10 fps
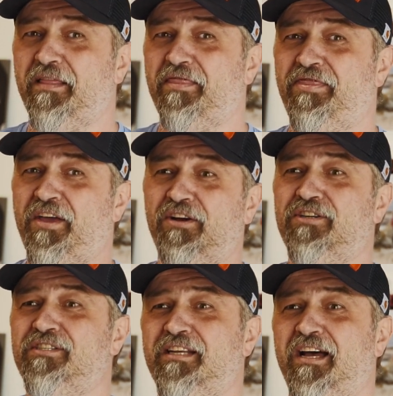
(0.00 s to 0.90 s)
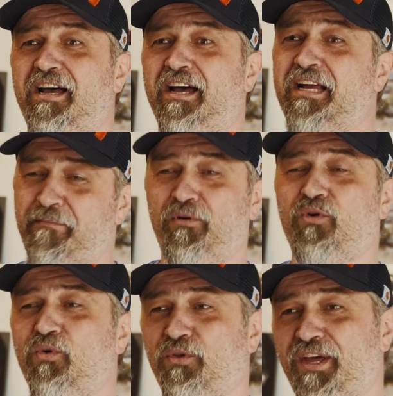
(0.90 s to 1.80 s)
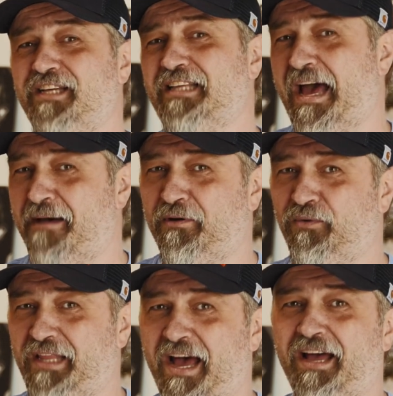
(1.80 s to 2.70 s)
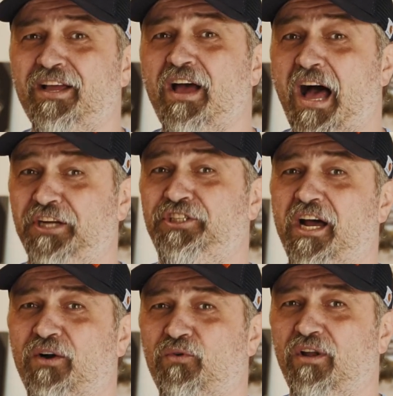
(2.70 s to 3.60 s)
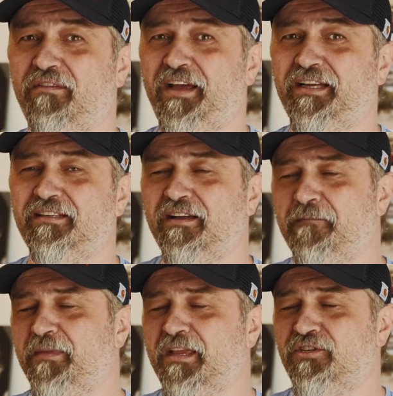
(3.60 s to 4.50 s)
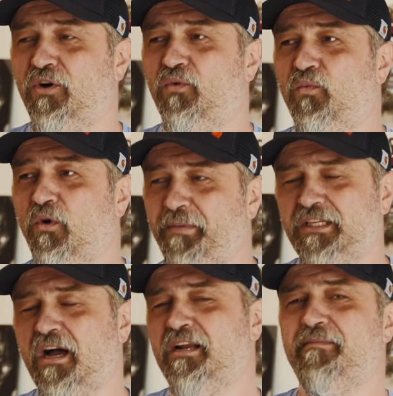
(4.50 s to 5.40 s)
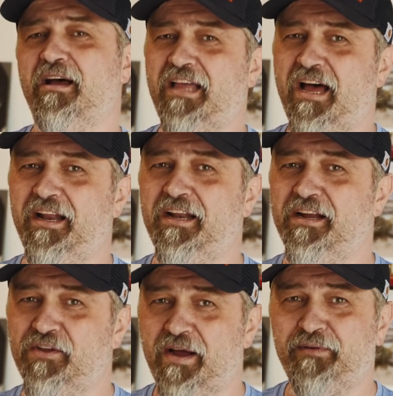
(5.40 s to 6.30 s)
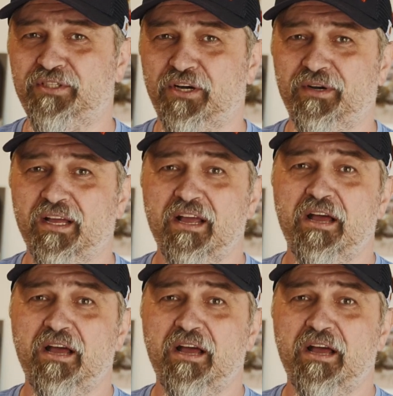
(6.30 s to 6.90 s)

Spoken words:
There's a couple cool things that happen with that. I shot a roll of it, so we'll be talking about that in another episode.